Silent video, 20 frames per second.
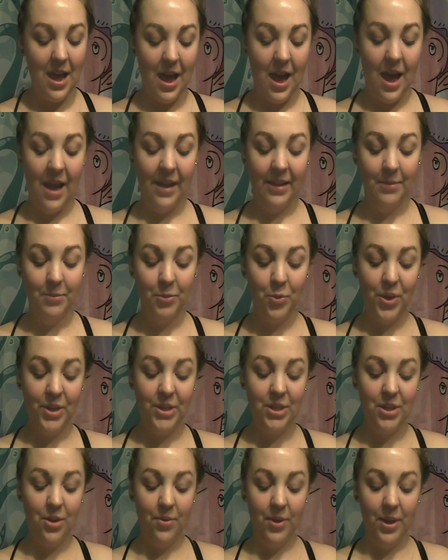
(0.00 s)
I am going
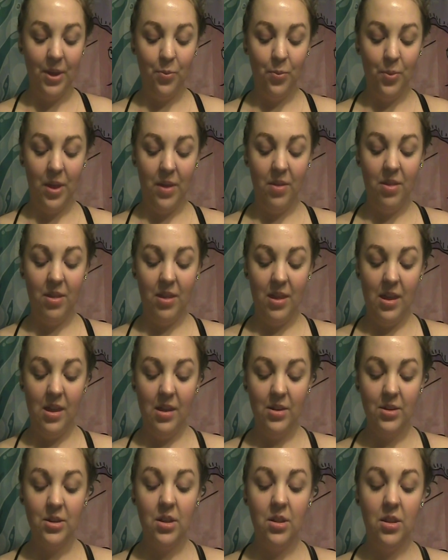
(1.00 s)
to go in with the
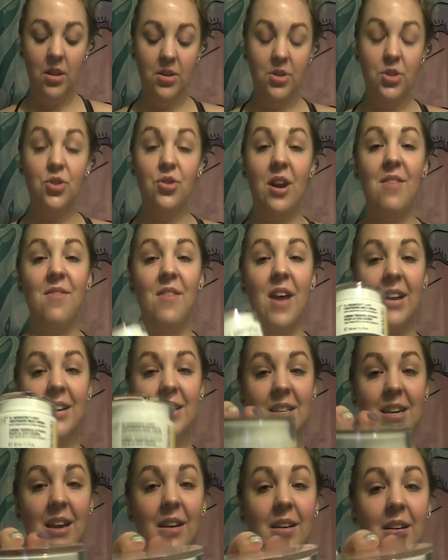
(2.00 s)

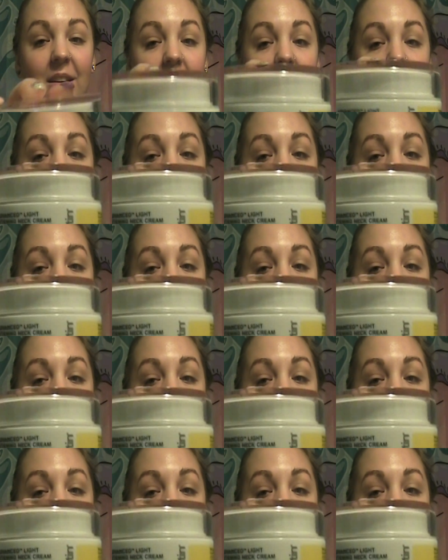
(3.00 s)
Strivectin